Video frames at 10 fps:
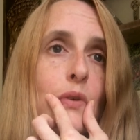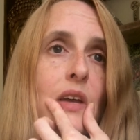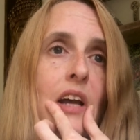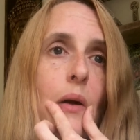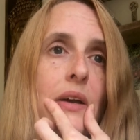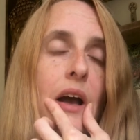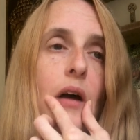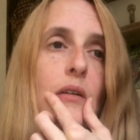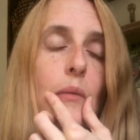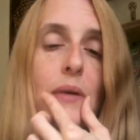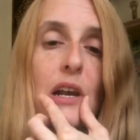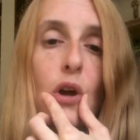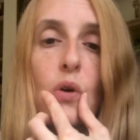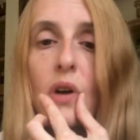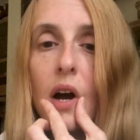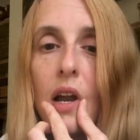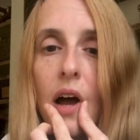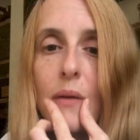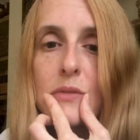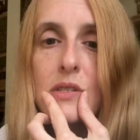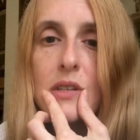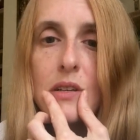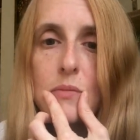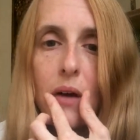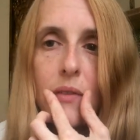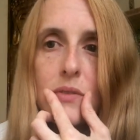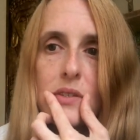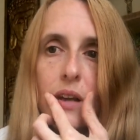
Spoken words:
they're going like a bit longer, like up to 6 months.